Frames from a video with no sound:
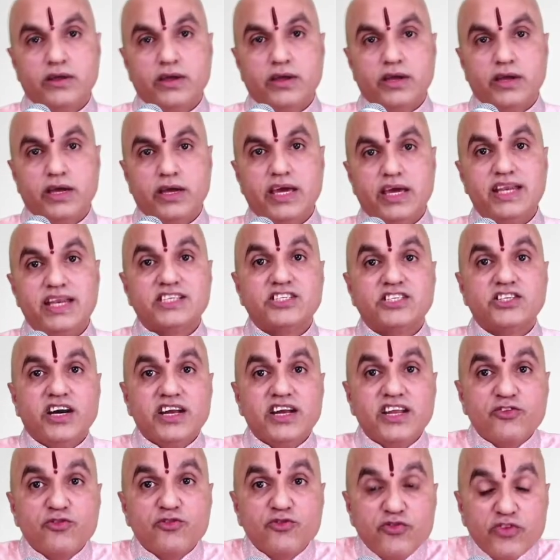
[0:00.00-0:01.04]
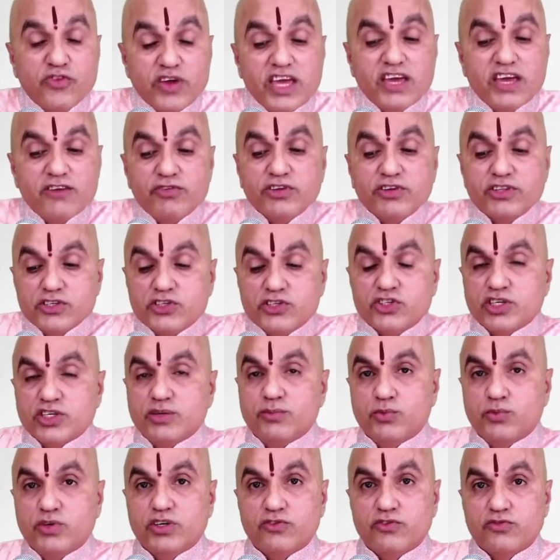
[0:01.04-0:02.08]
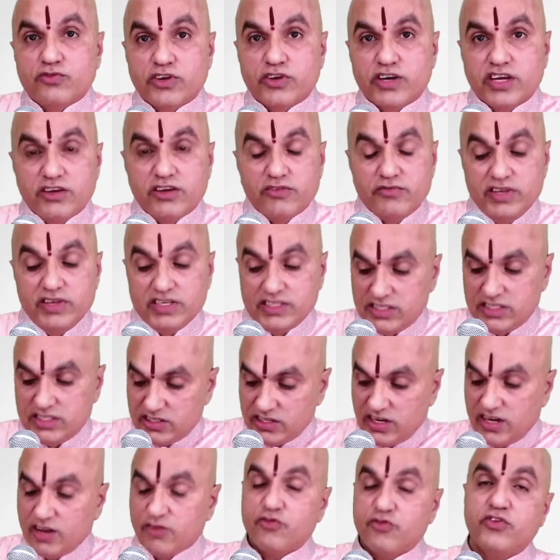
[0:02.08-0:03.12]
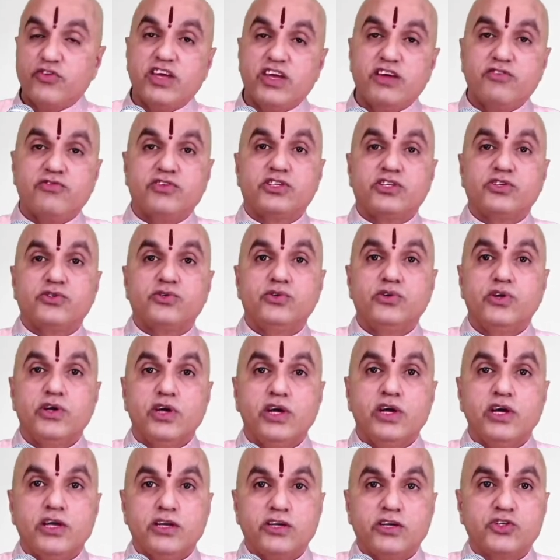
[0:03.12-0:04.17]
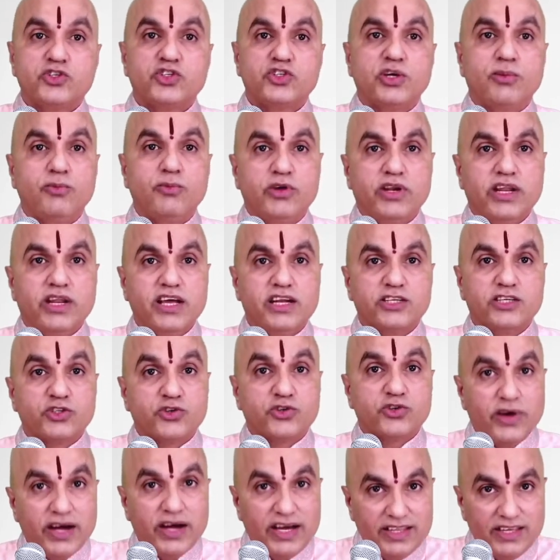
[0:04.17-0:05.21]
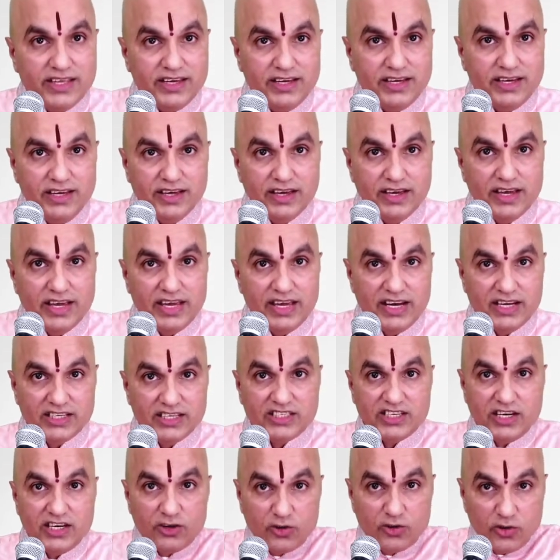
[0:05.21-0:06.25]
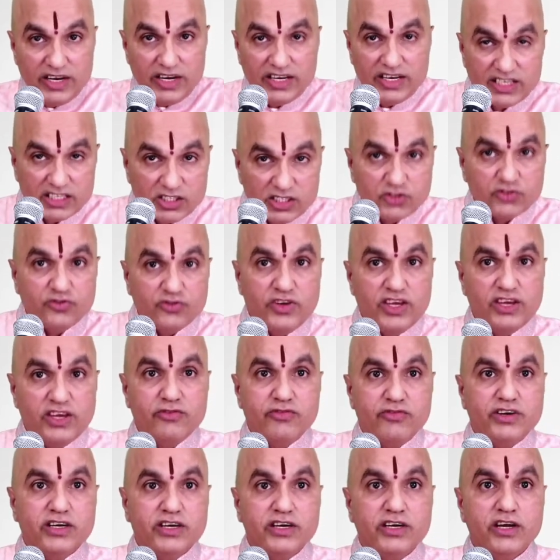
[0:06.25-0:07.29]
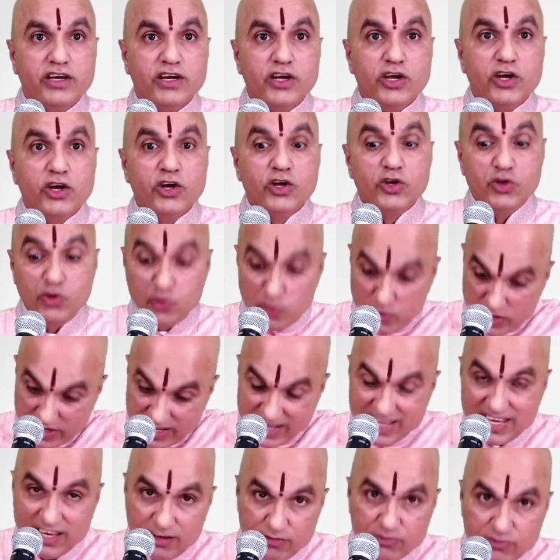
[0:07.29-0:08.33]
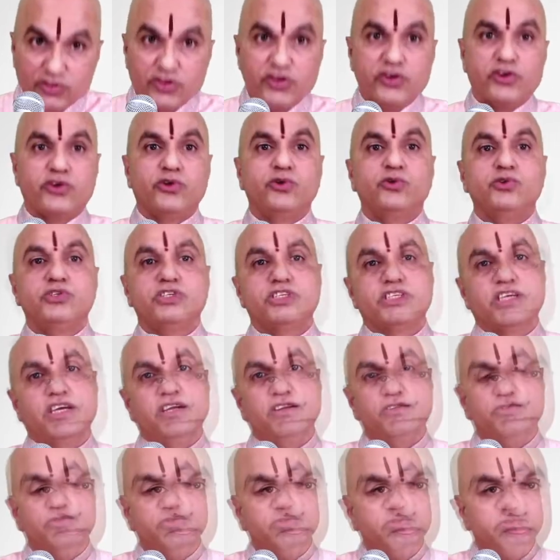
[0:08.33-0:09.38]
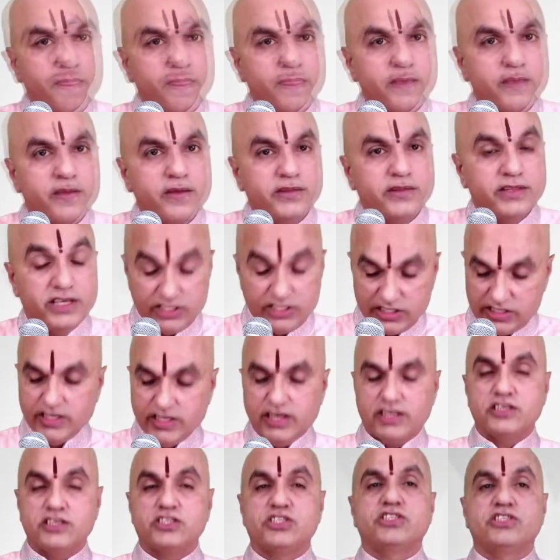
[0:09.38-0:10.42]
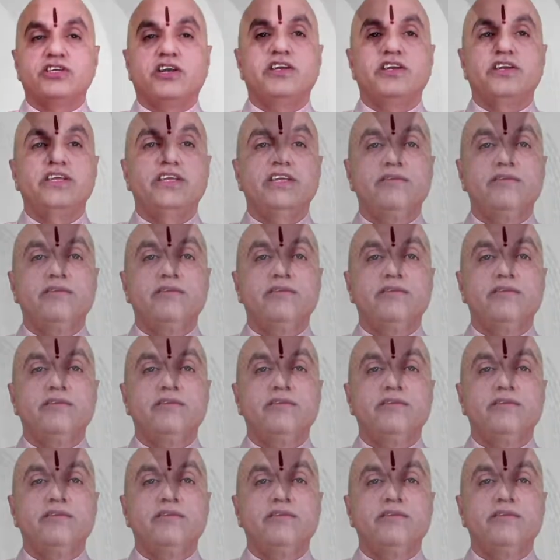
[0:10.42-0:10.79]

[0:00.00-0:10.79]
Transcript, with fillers: It is not a favor to someone, forgiveness. It's not a favor to, to someone else. Rather, it is the greatest favor you can give to your own self. There's another study